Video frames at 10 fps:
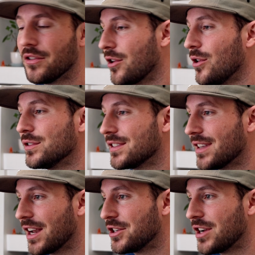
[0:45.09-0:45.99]
know, the closest
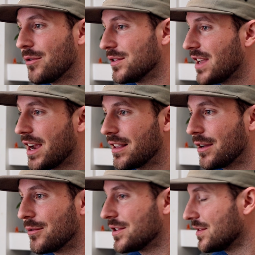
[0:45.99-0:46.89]
thing I shot was
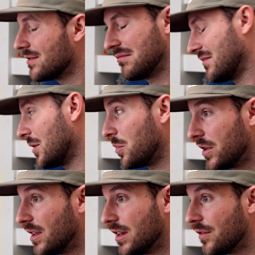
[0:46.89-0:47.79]
cycling, which is
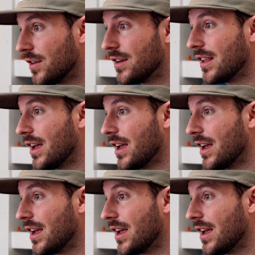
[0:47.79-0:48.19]
completely different. They